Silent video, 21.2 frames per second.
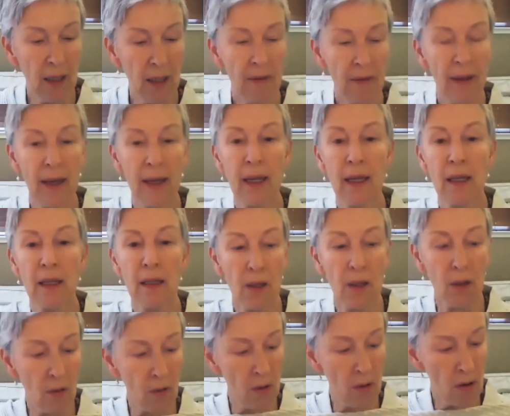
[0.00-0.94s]
that has
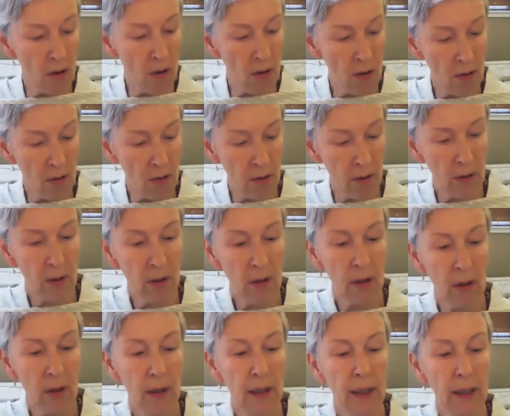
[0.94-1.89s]
grown
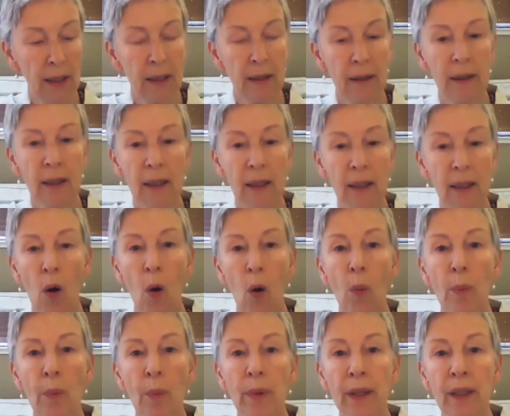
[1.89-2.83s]
in the
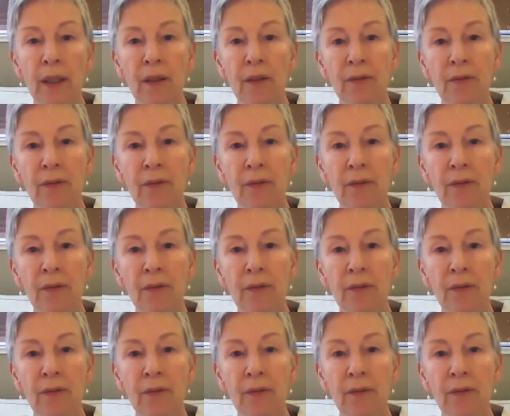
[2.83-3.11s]
open.